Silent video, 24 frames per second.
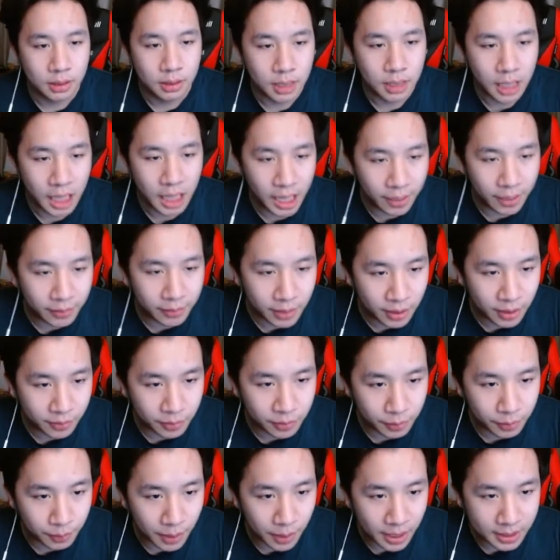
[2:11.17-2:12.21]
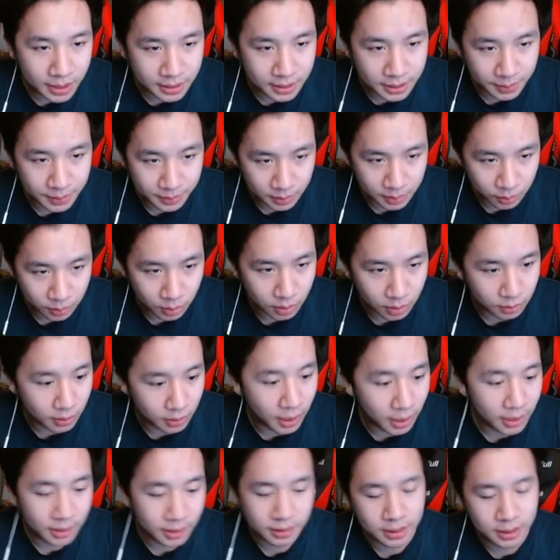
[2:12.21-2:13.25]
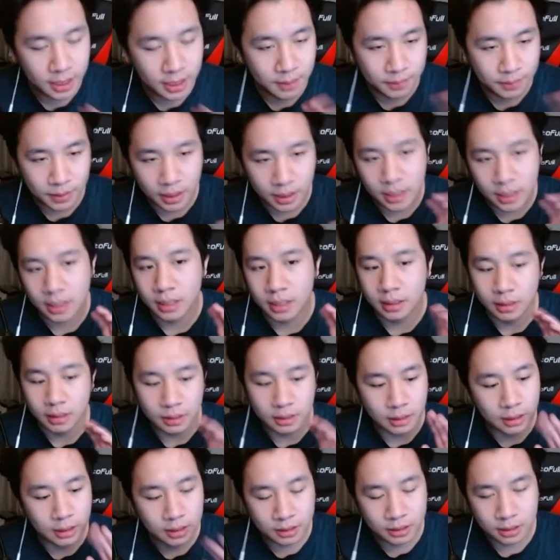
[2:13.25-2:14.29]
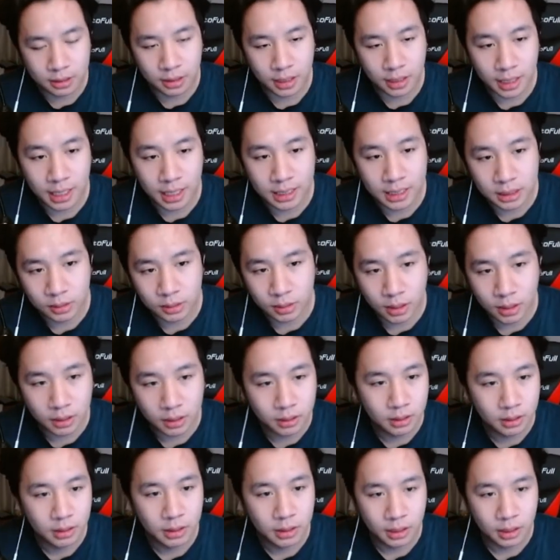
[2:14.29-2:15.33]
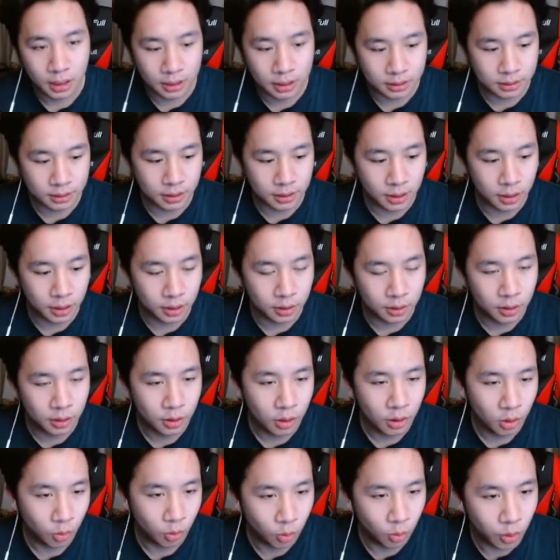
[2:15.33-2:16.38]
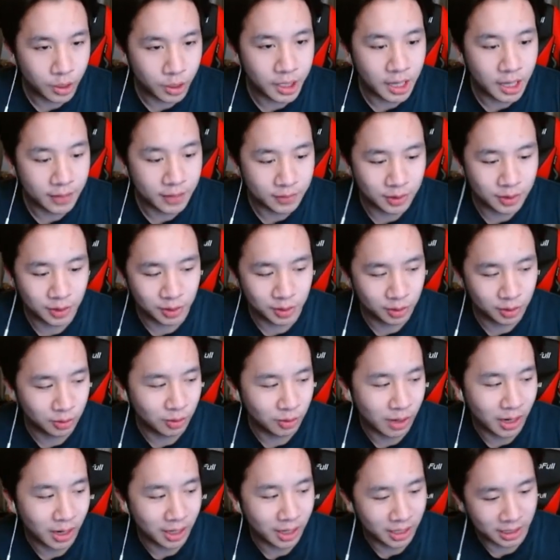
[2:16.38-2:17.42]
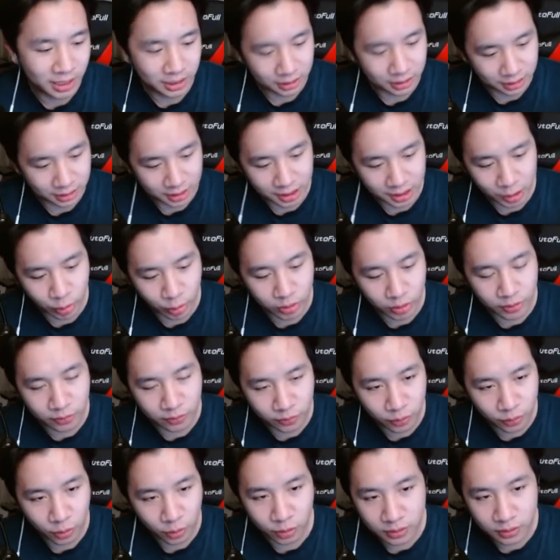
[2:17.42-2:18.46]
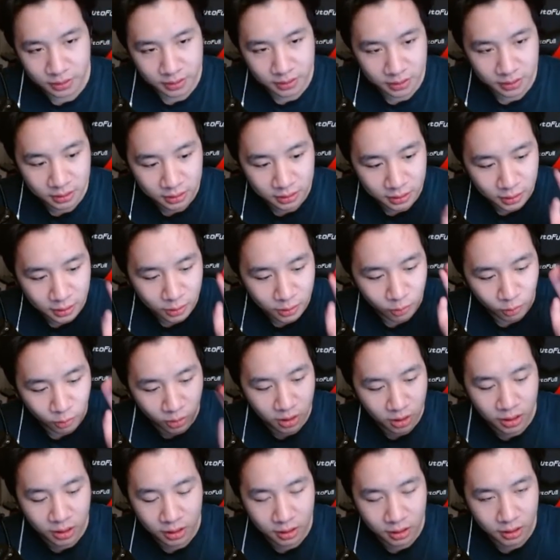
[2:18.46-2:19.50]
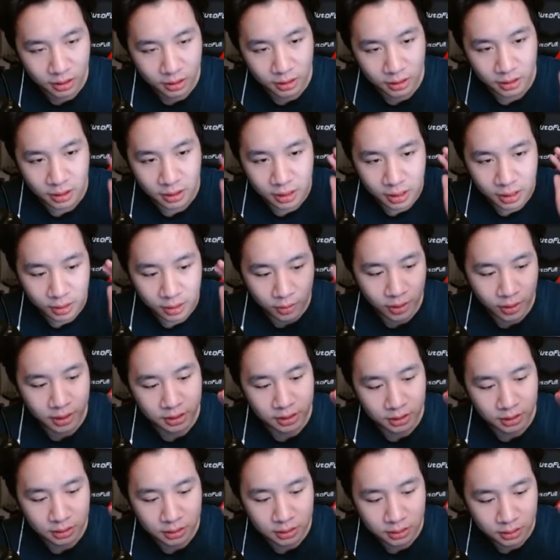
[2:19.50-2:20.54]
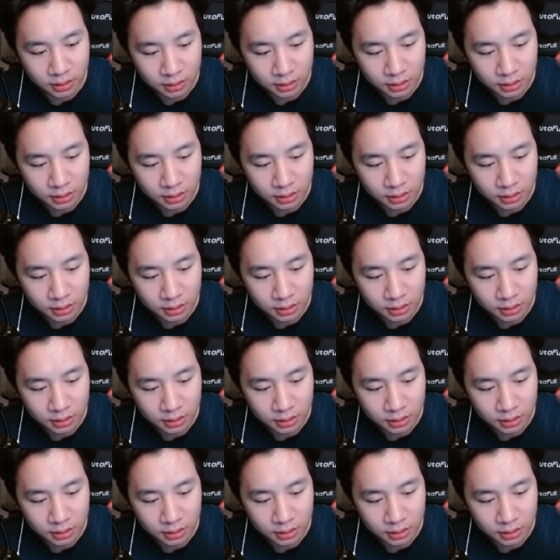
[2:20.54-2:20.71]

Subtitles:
Even if you minus them as well, right, same thing, nothing's going to cancel out. And so what you have to do, right, is you want to force one of the equations